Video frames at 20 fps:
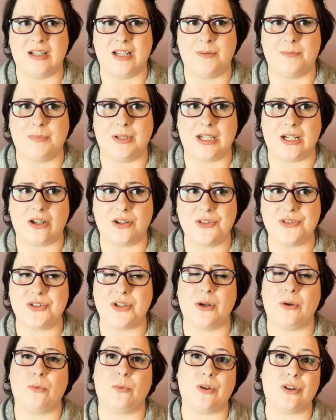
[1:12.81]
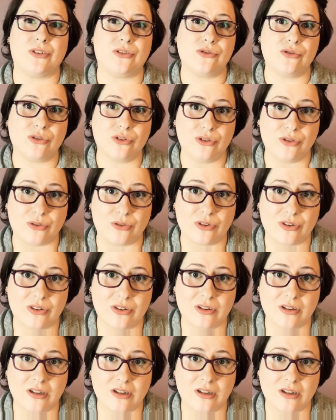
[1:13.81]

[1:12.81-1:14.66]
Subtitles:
but also with truth.